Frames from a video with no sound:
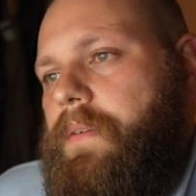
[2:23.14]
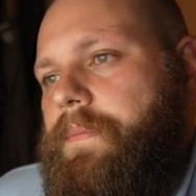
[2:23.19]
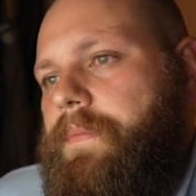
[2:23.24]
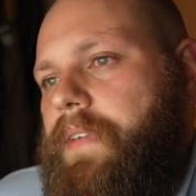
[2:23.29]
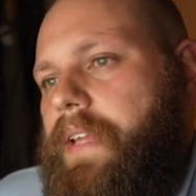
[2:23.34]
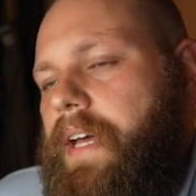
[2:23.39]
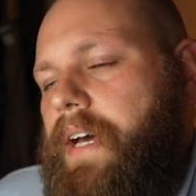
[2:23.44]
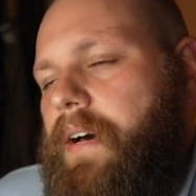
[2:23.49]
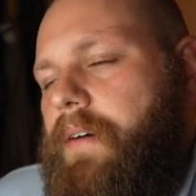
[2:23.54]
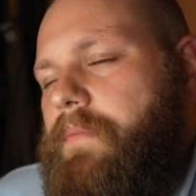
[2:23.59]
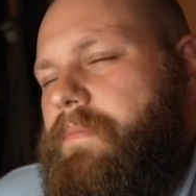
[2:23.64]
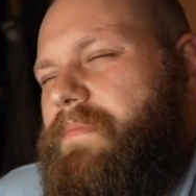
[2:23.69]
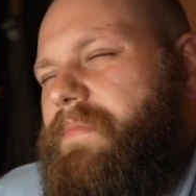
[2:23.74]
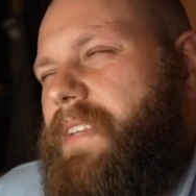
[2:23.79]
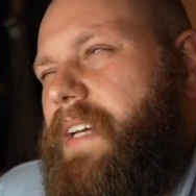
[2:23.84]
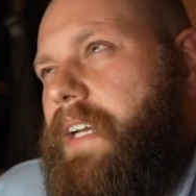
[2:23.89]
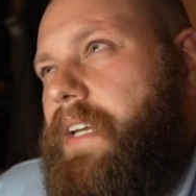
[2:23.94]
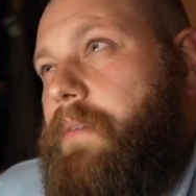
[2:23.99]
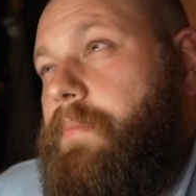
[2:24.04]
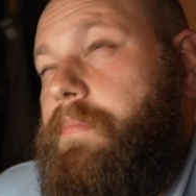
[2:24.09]
Now,
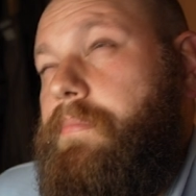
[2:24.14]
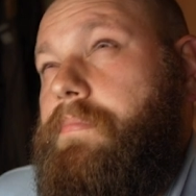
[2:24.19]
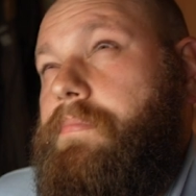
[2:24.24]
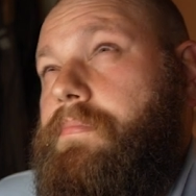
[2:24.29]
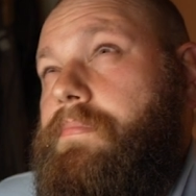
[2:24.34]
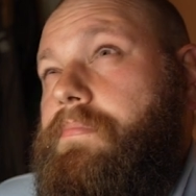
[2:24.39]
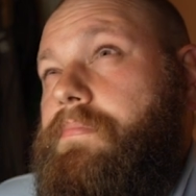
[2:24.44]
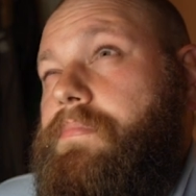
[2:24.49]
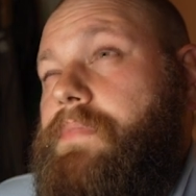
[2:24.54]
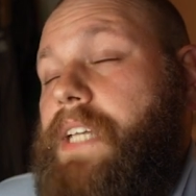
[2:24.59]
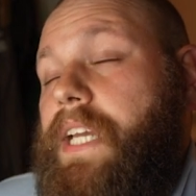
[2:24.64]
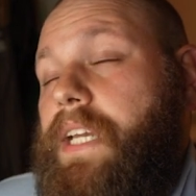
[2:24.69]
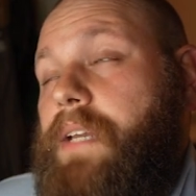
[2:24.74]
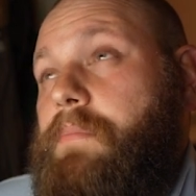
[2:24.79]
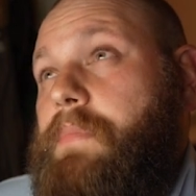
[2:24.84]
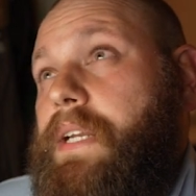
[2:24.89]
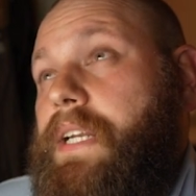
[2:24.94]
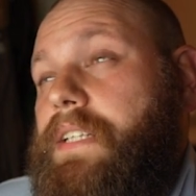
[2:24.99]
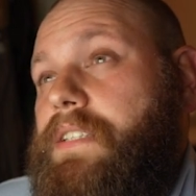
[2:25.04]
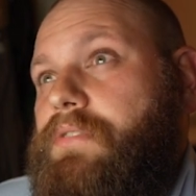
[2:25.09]
that could take a
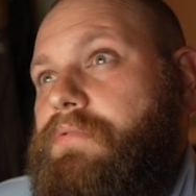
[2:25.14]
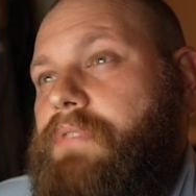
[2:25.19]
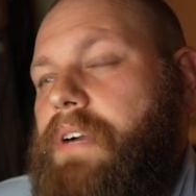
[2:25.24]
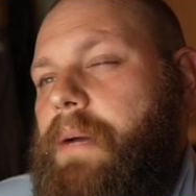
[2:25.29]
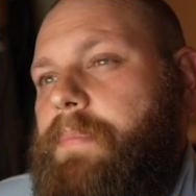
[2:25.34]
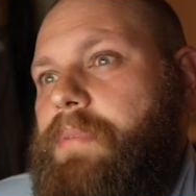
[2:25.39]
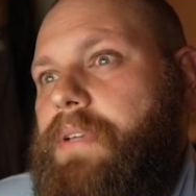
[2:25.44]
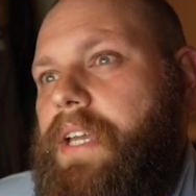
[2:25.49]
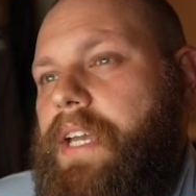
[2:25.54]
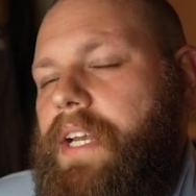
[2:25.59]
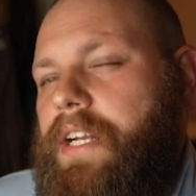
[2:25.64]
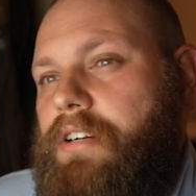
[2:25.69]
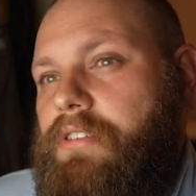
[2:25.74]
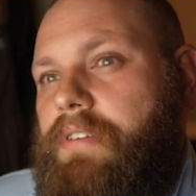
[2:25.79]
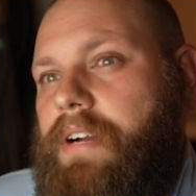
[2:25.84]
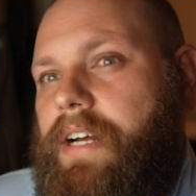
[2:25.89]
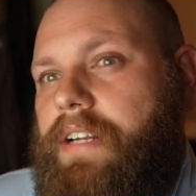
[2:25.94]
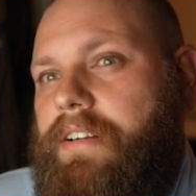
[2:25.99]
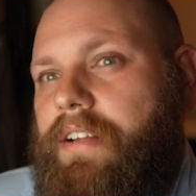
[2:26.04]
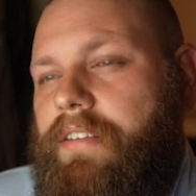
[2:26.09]
minute to wrap your head
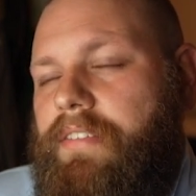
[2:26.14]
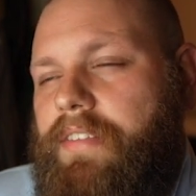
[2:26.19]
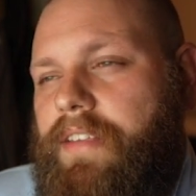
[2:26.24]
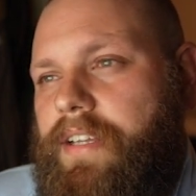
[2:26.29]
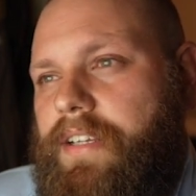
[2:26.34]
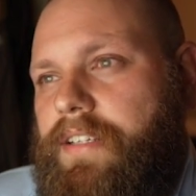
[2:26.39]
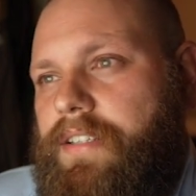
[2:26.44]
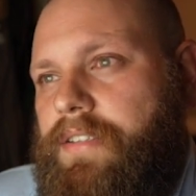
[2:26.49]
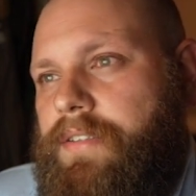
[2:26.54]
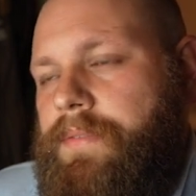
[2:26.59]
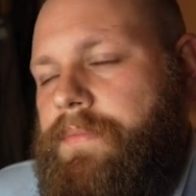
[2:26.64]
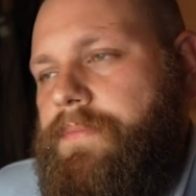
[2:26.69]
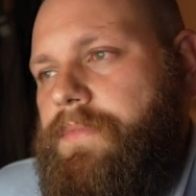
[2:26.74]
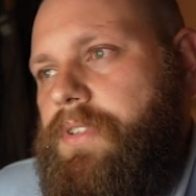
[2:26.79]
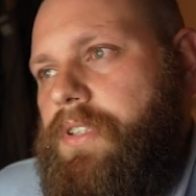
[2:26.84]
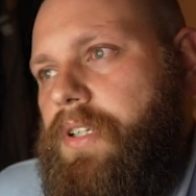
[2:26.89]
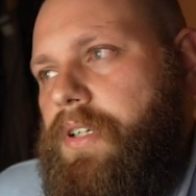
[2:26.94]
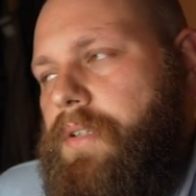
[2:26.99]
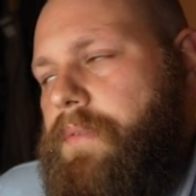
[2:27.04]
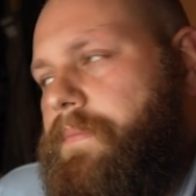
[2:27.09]
around, I think,
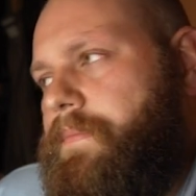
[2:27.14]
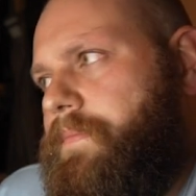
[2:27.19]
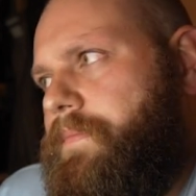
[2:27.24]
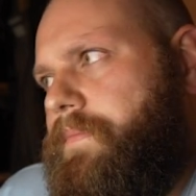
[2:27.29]
so